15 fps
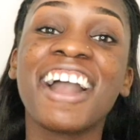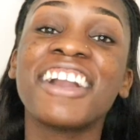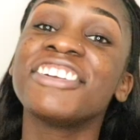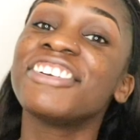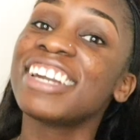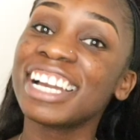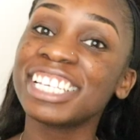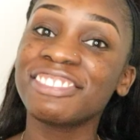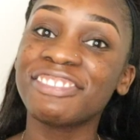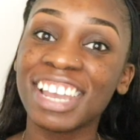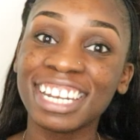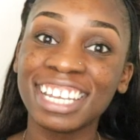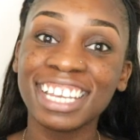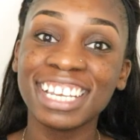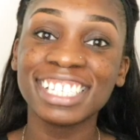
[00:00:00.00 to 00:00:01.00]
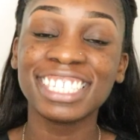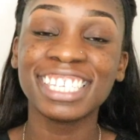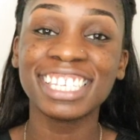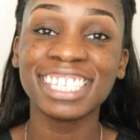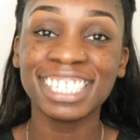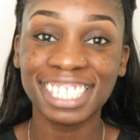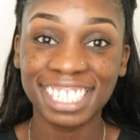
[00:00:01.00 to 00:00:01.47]
Are you guys ready
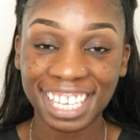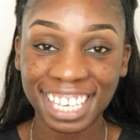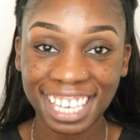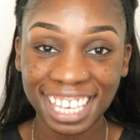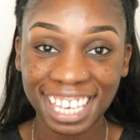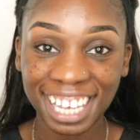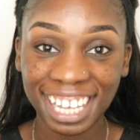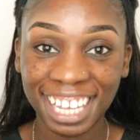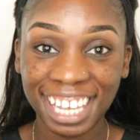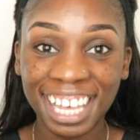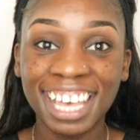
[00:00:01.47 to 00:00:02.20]
to see